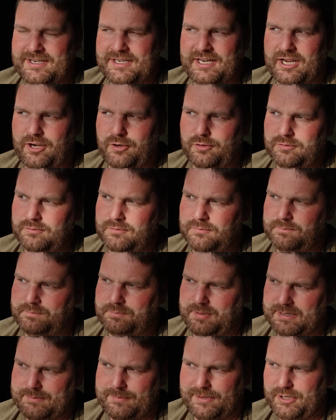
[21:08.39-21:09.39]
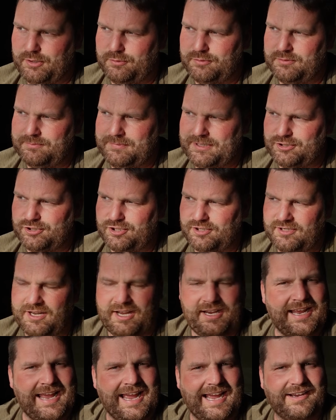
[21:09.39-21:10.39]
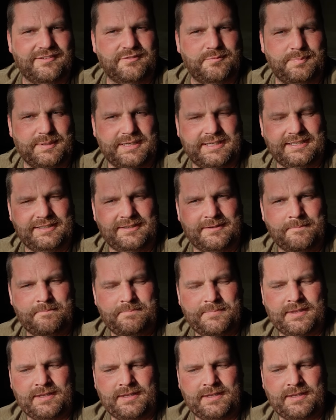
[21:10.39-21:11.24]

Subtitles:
Now, by my own admission, I have been